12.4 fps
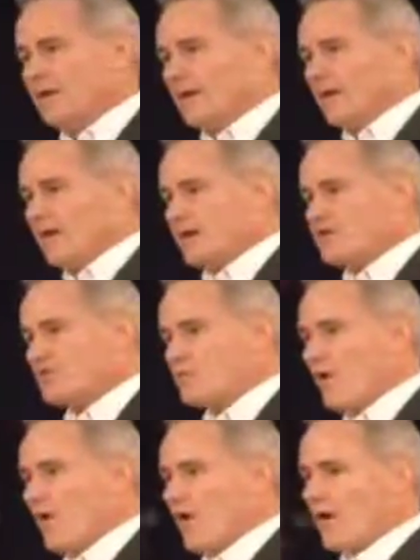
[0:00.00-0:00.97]
And a
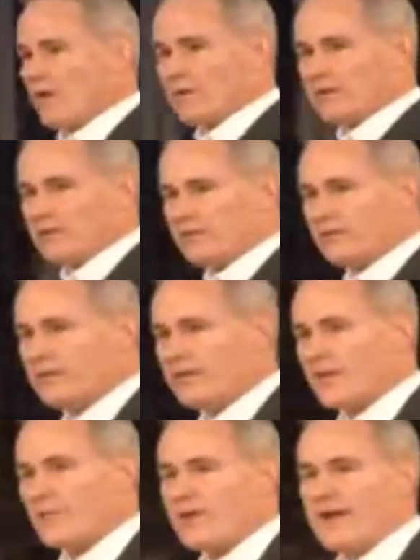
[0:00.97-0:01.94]
small
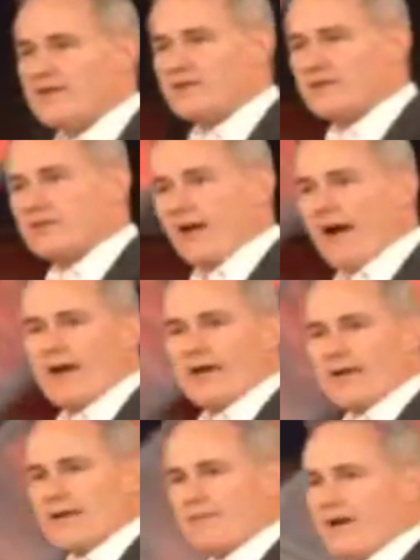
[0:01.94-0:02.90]
hemorrhagic
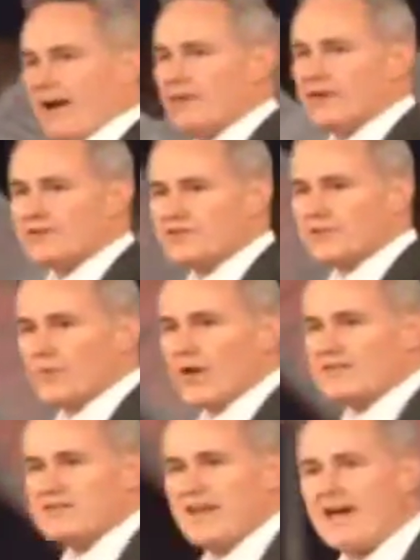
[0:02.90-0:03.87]
RNA virus in
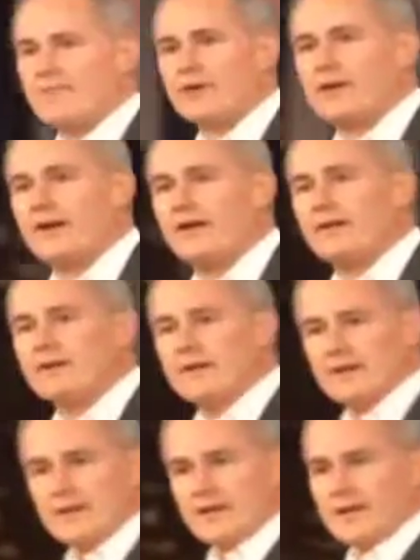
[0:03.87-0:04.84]
West Africa,
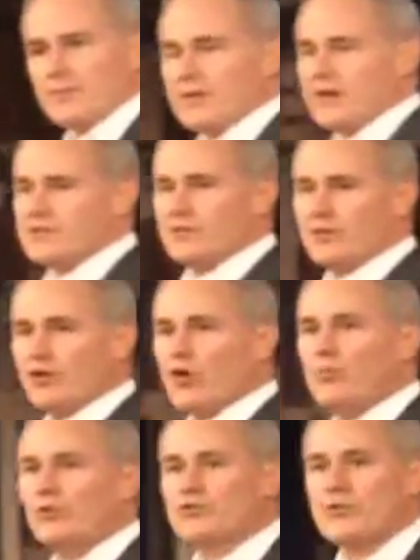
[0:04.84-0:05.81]
because of
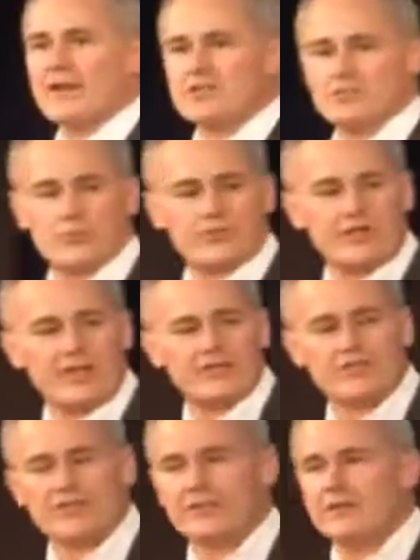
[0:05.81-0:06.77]
global
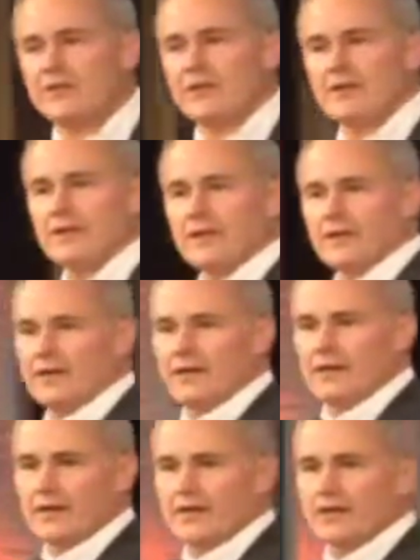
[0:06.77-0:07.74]
transportation,
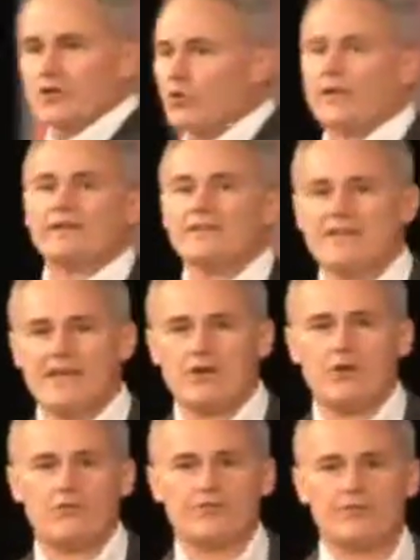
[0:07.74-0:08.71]
can quickly take
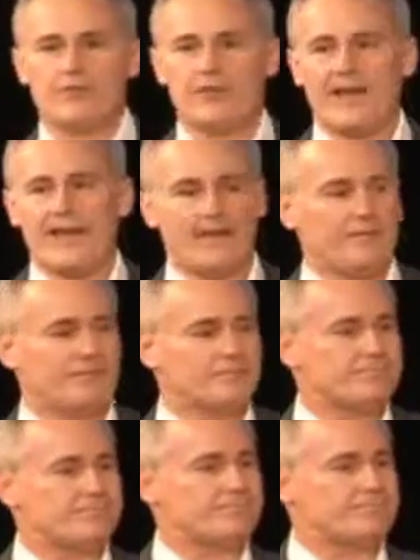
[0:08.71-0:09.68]
over the planet.
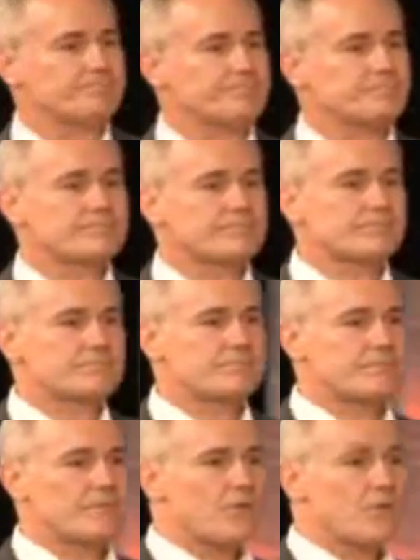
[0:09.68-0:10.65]

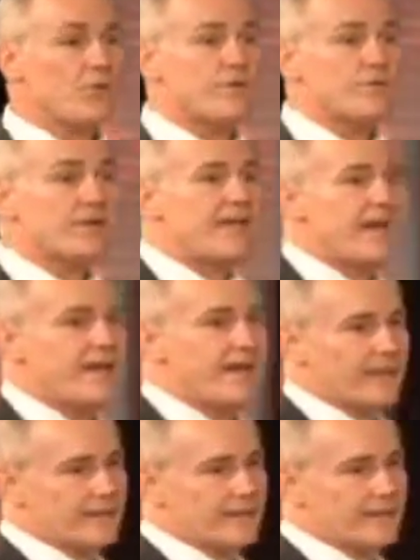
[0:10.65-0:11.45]
Marin McKenna,